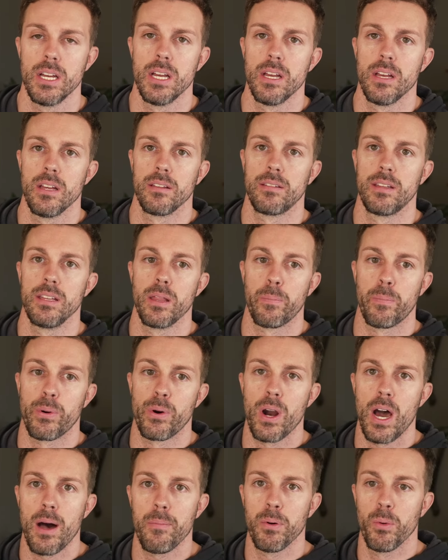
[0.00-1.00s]
See, the
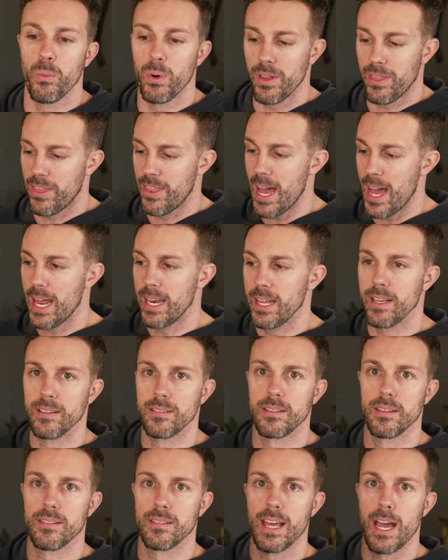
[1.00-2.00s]
problem with that
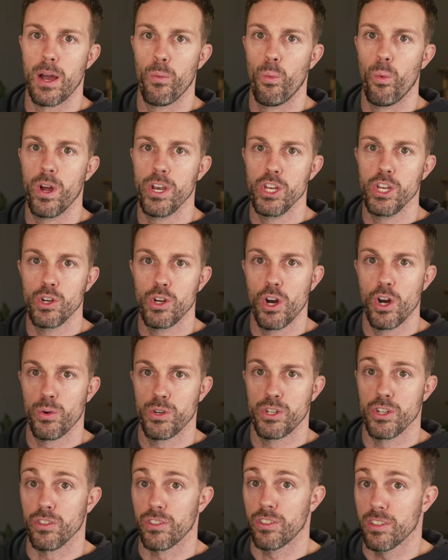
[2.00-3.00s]
is that when you go
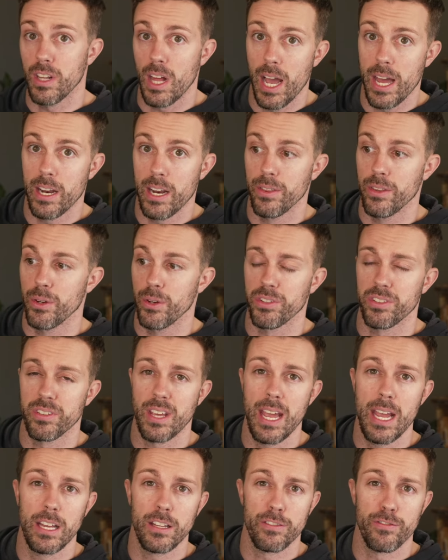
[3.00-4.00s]
to slide on those
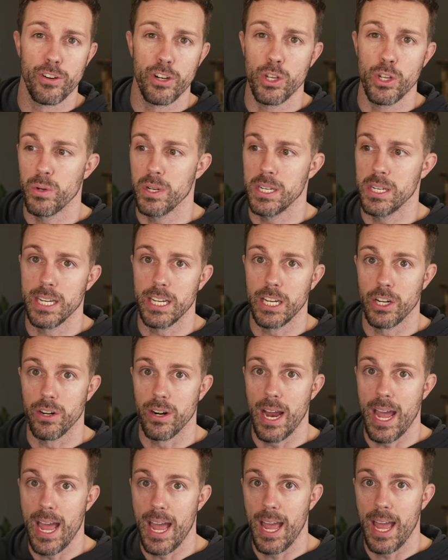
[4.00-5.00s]
skates, for you to dig your
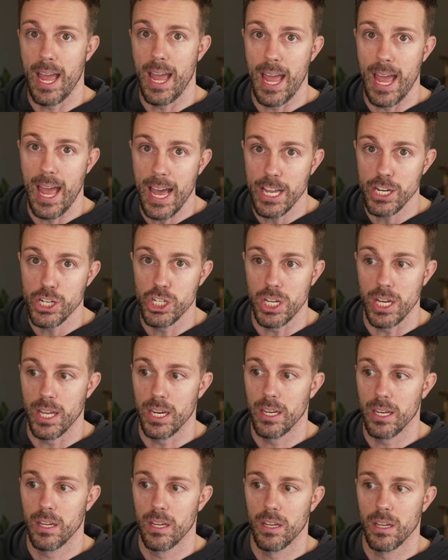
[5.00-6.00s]
edge
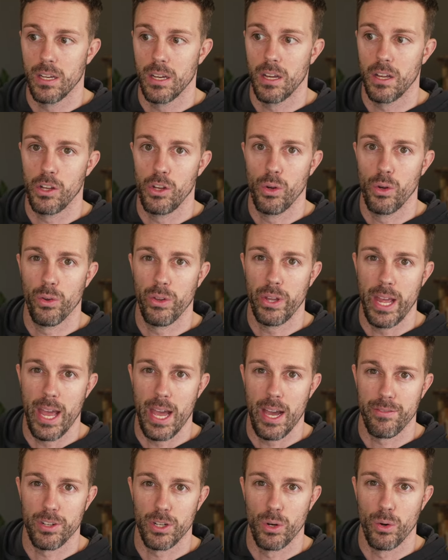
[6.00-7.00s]
in, you only
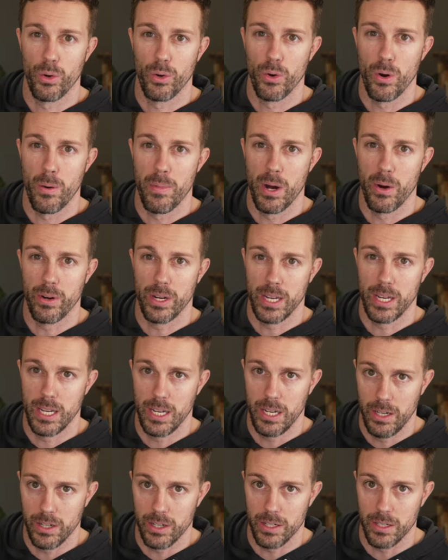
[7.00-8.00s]
have to go to about
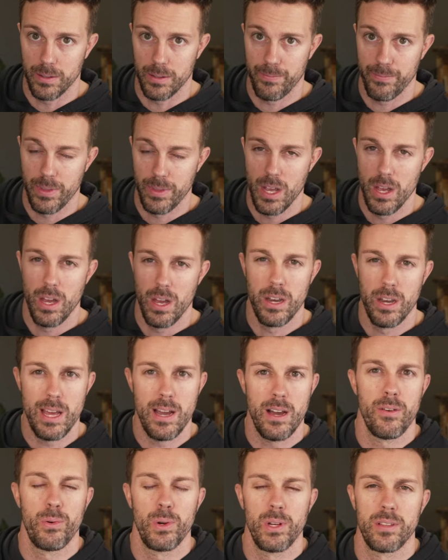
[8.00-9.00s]
here.
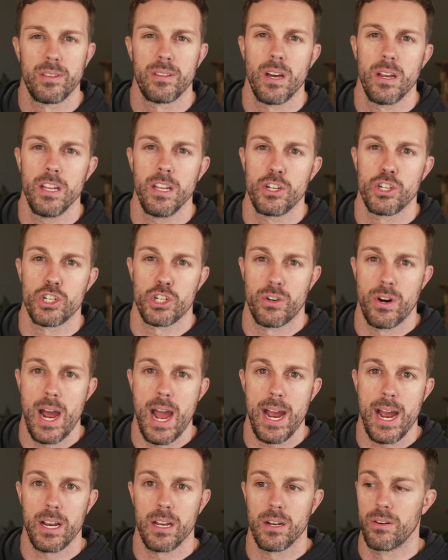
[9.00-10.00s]
Now, if we study
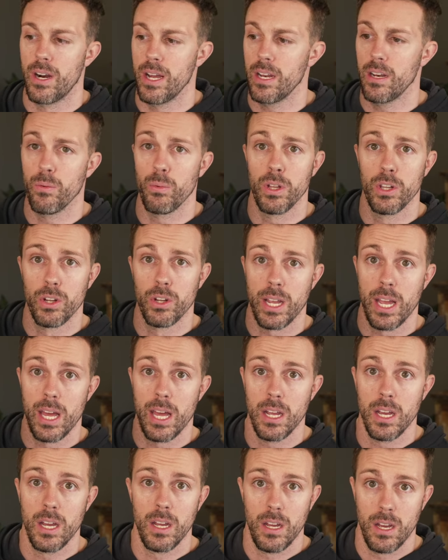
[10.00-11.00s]
track, right, we look
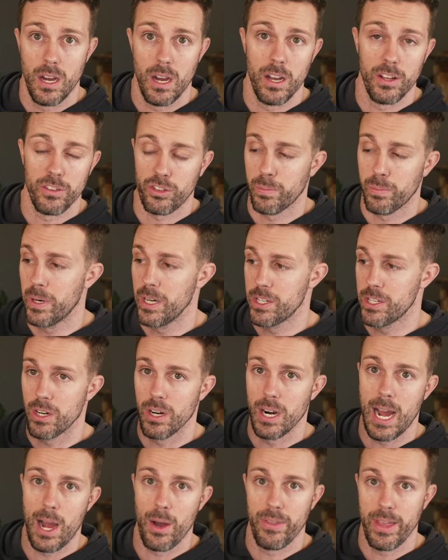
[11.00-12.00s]
at sprinter,
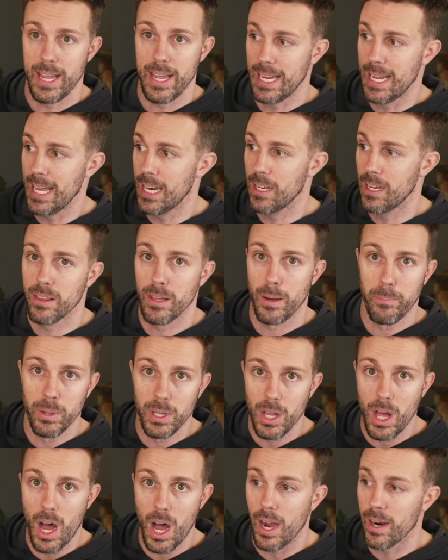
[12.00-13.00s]
how they get in the
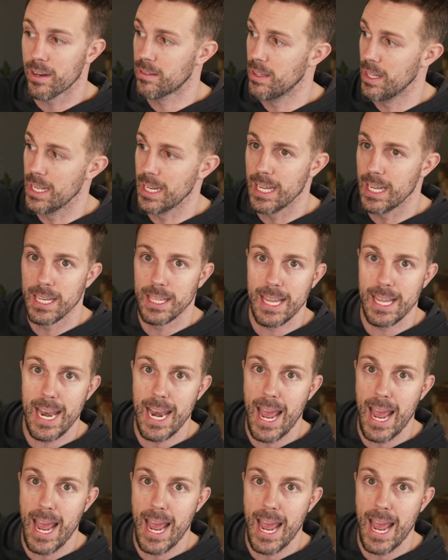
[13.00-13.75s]
blocks and they get in that